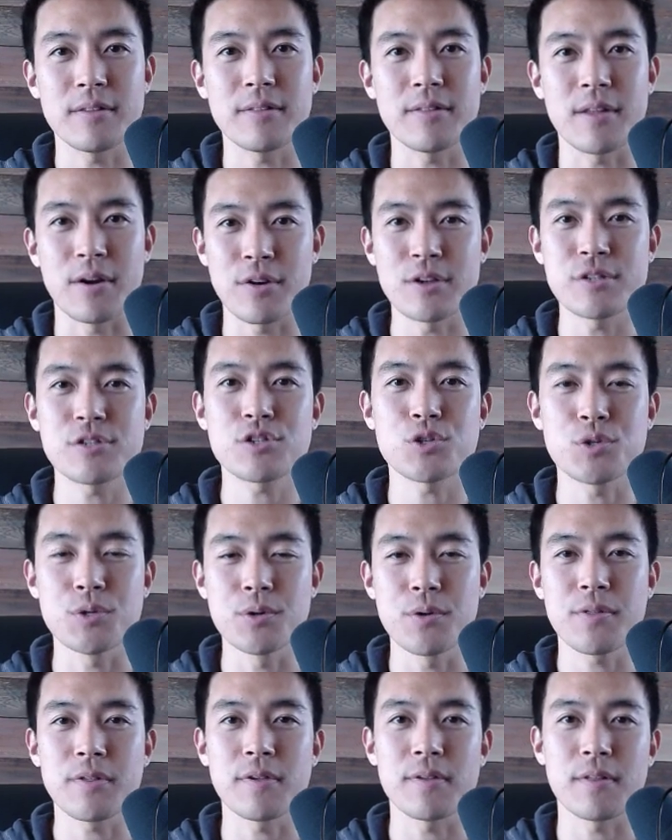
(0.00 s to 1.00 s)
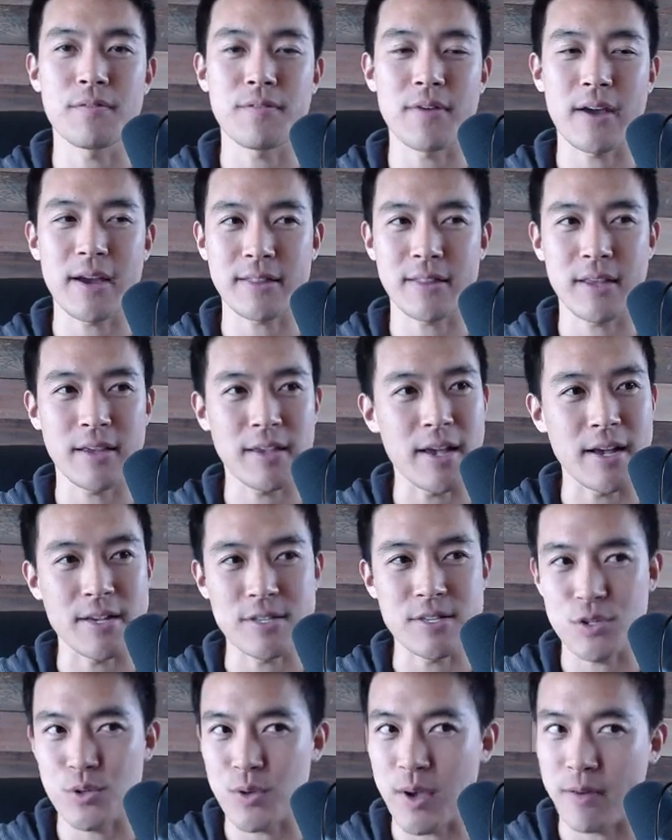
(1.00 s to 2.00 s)
There is truth to the fact that,
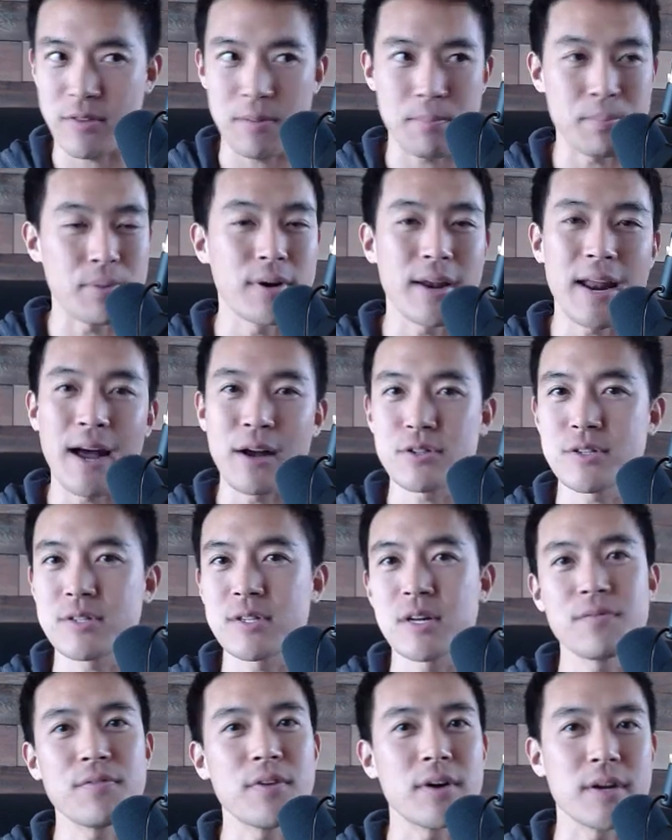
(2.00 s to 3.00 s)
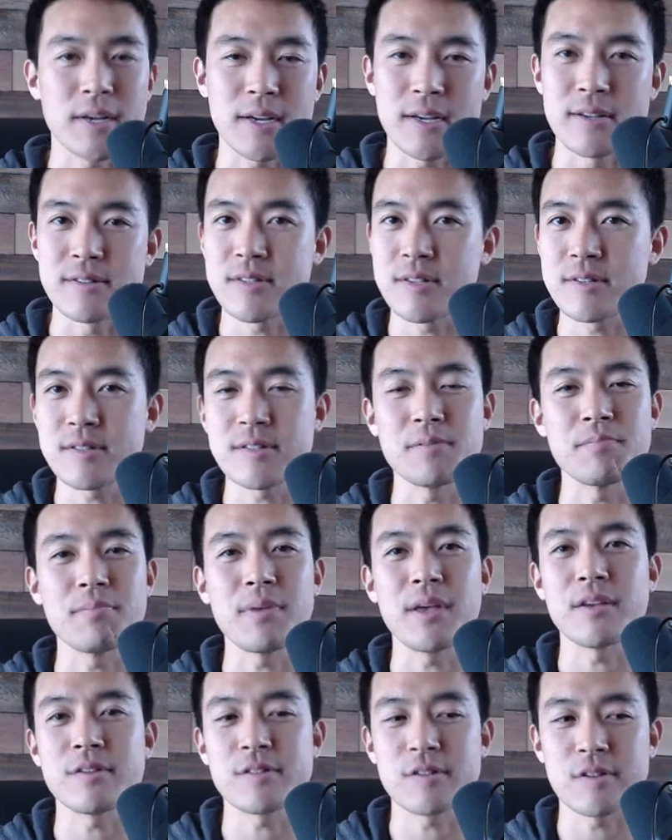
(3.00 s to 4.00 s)
yes, you have to put out stuff on a consistent
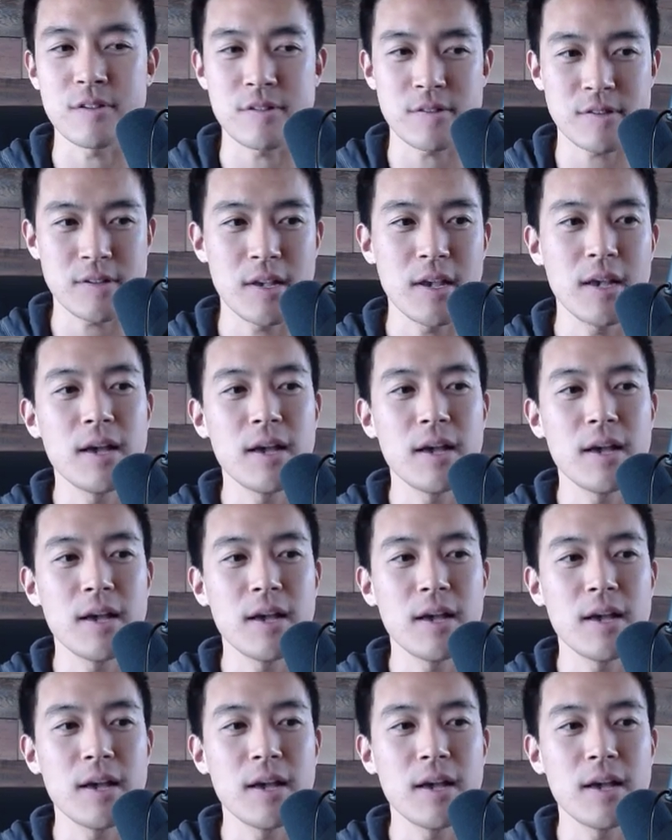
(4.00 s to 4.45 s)
basis.